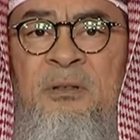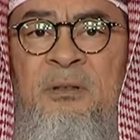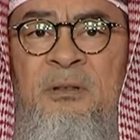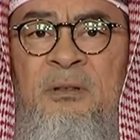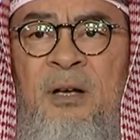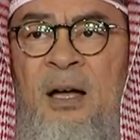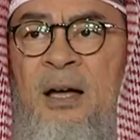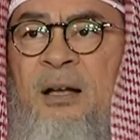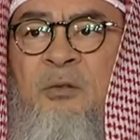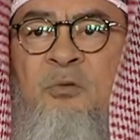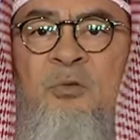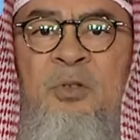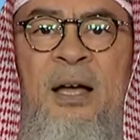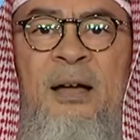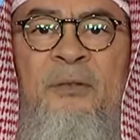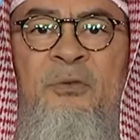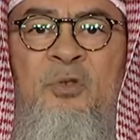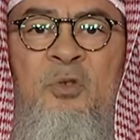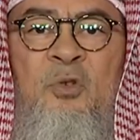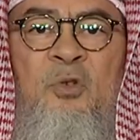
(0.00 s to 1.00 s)
I don't
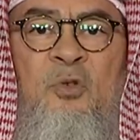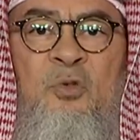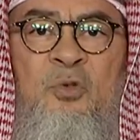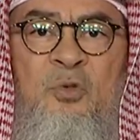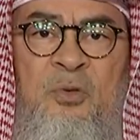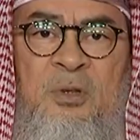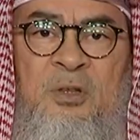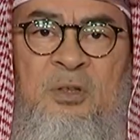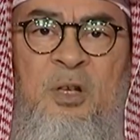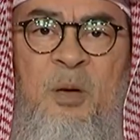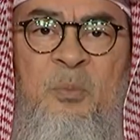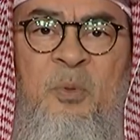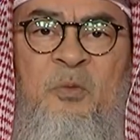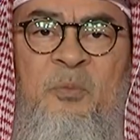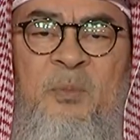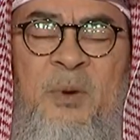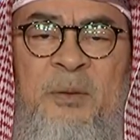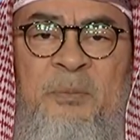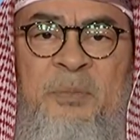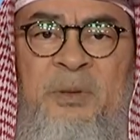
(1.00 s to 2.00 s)
have to go to the top of
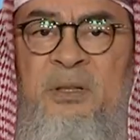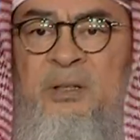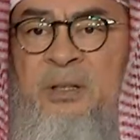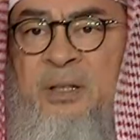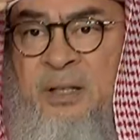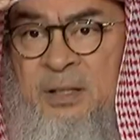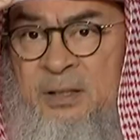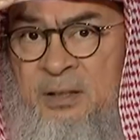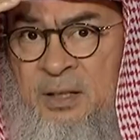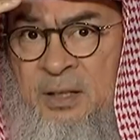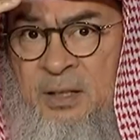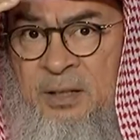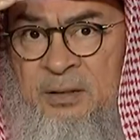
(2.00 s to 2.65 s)
my building and